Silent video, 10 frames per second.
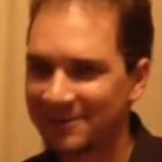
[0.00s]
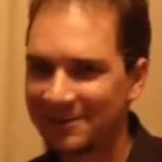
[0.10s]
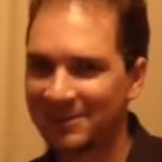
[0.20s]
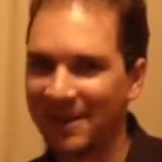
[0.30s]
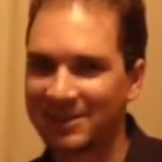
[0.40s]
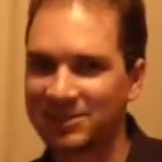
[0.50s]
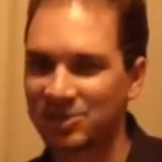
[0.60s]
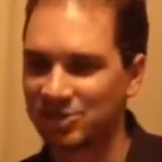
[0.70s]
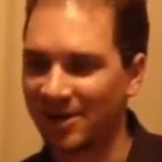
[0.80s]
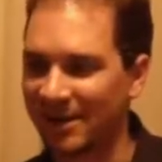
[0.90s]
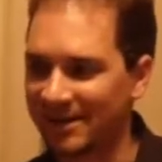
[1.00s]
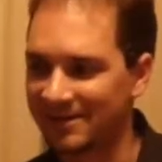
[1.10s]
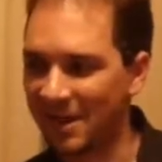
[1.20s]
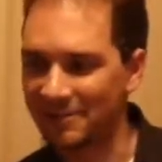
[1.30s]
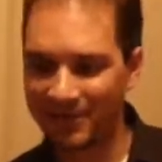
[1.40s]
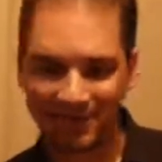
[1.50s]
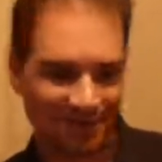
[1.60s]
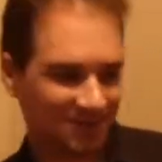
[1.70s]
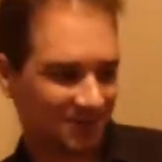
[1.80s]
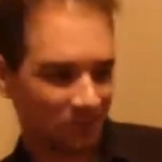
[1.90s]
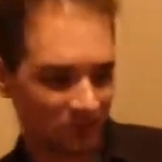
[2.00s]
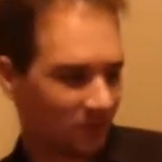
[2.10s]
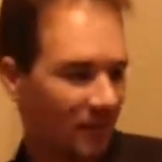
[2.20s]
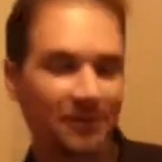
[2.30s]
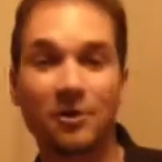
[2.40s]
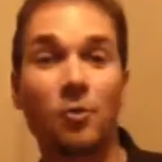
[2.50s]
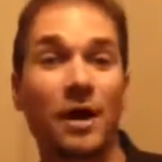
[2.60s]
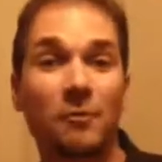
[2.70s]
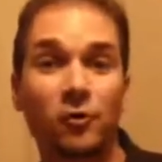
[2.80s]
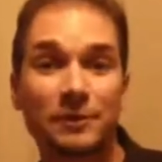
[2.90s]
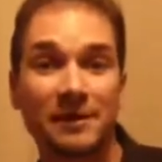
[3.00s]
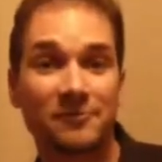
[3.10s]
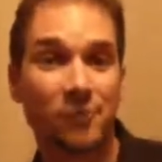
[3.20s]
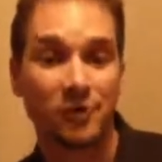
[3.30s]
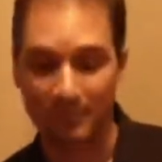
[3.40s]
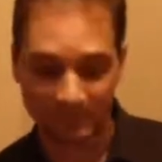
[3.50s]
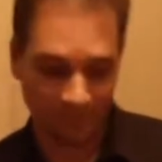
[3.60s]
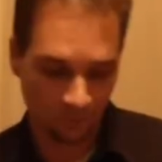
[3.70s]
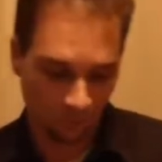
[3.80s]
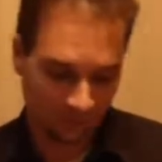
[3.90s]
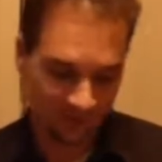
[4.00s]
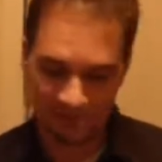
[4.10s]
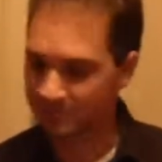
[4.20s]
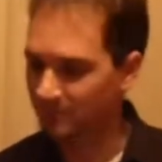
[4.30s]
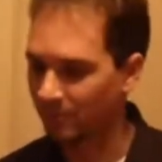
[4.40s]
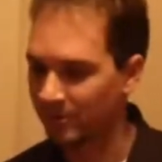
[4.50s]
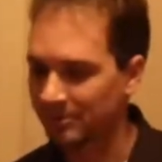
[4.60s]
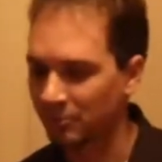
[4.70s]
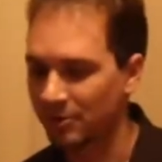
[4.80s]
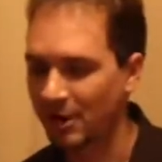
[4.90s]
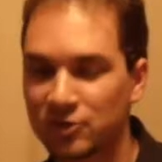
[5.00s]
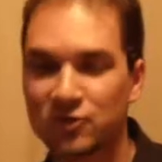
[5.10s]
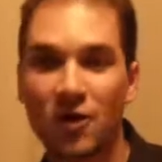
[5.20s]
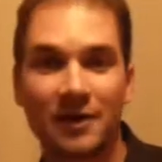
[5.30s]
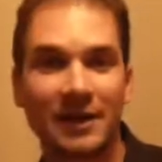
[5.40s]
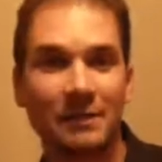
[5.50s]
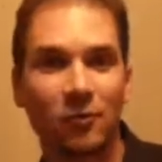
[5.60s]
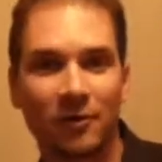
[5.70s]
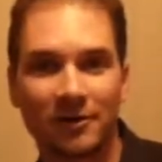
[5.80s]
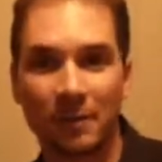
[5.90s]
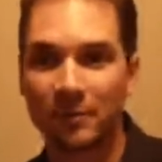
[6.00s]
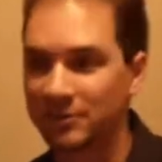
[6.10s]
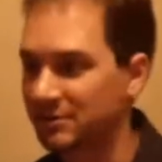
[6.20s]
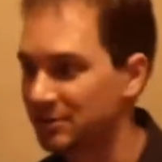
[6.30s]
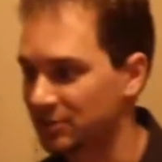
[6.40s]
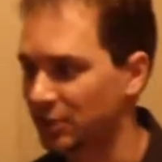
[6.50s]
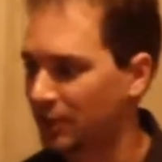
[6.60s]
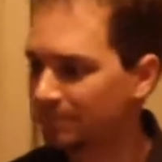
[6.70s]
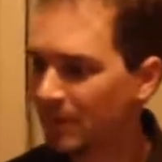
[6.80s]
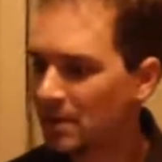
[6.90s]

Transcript: The nice giant numbers. Woo! I don't know why I'm holding my phone up anymore, because we're drawing any more numbers this year.